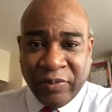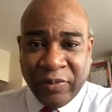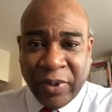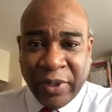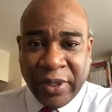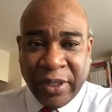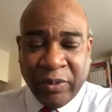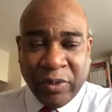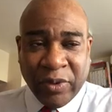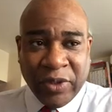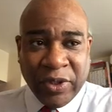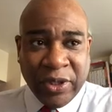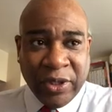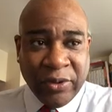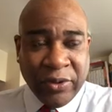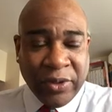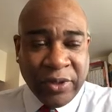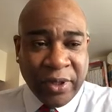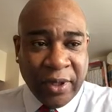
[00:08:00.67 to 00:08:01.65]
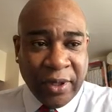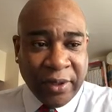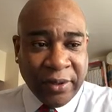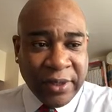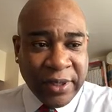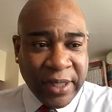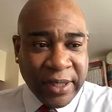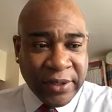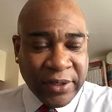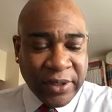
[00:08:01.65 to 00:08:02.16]
But it was used
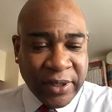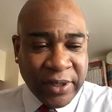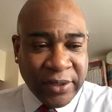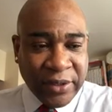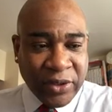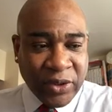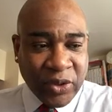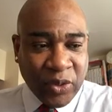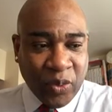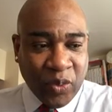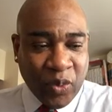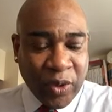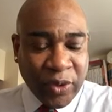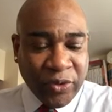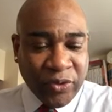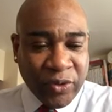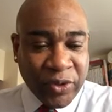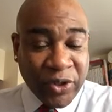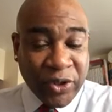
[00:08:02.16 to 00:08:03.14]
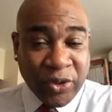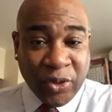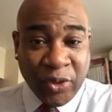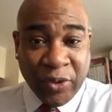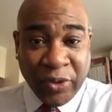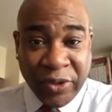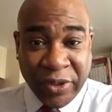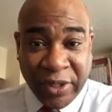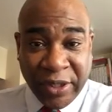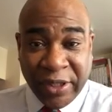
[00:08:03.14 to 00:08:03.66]
on Yes's Wondrous
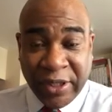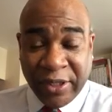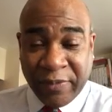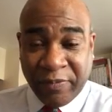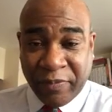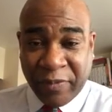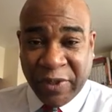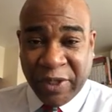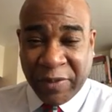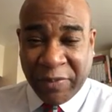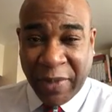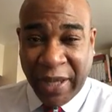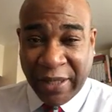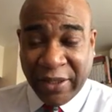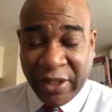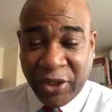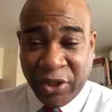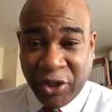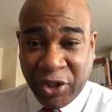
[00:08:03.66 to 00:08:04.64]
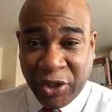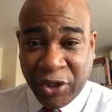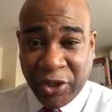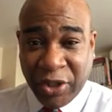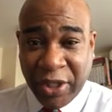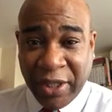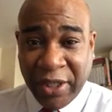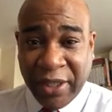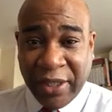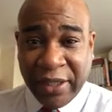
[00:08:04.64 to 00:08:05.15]
Stories, this
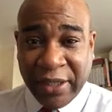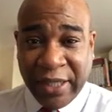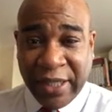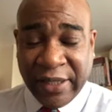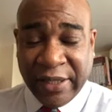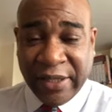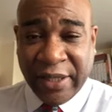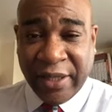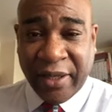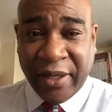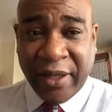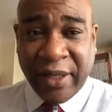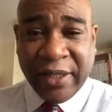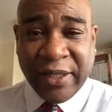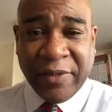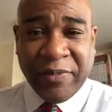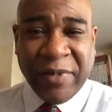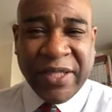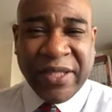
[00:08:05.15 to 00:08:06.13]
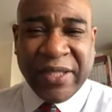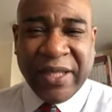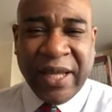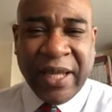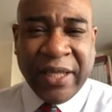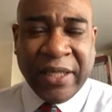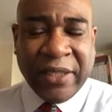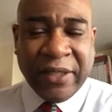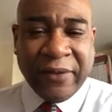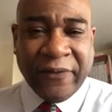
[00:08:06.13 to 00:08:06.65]
Spanish guitar. It's
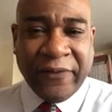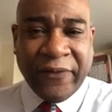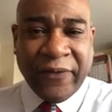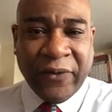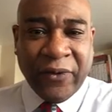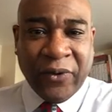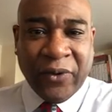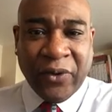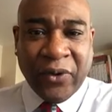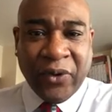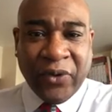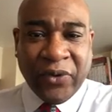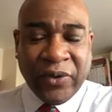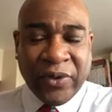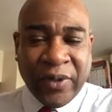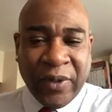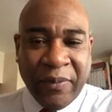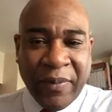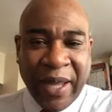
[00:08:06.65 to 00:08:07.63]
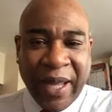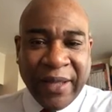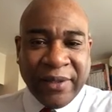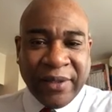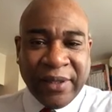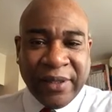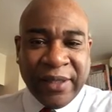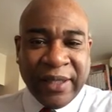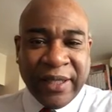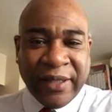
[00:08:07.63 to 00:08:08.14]
mistaken for the
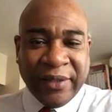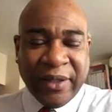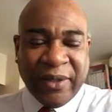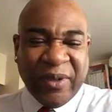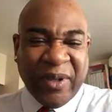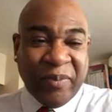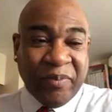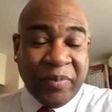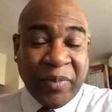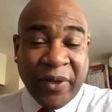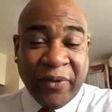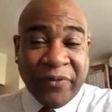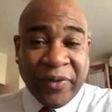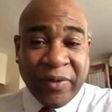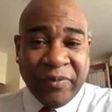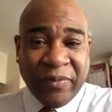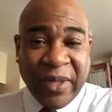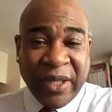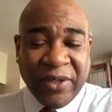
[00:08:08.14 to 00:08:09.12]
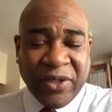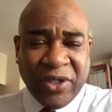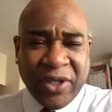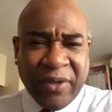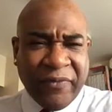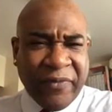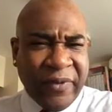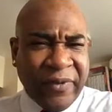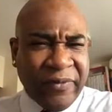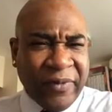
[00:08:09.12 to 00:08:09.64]
mandolin. I won't bother to
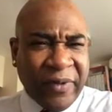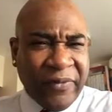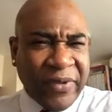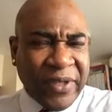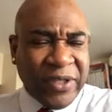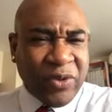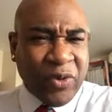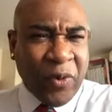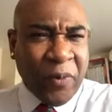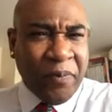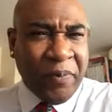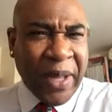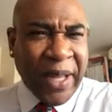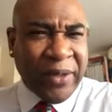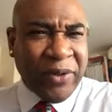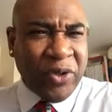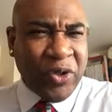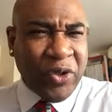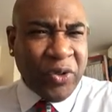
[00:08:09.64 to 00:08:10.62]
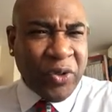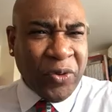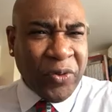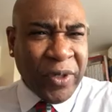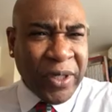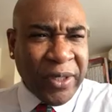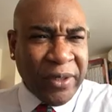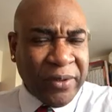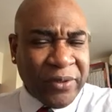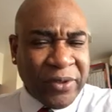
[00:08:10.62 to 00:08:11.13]
mention. I think it's called
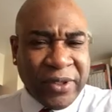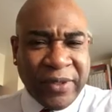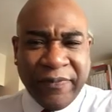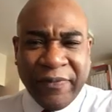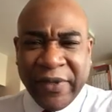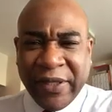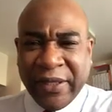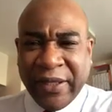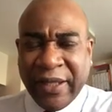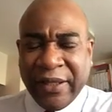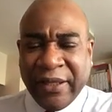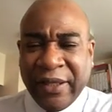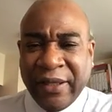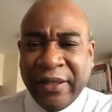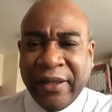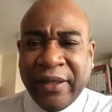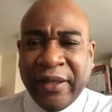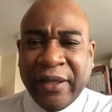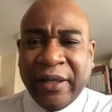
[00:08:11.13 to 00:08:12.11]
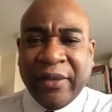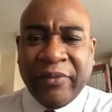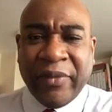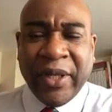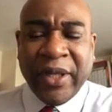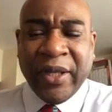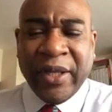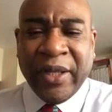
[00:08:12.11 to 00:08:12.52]
Bandura or something like that.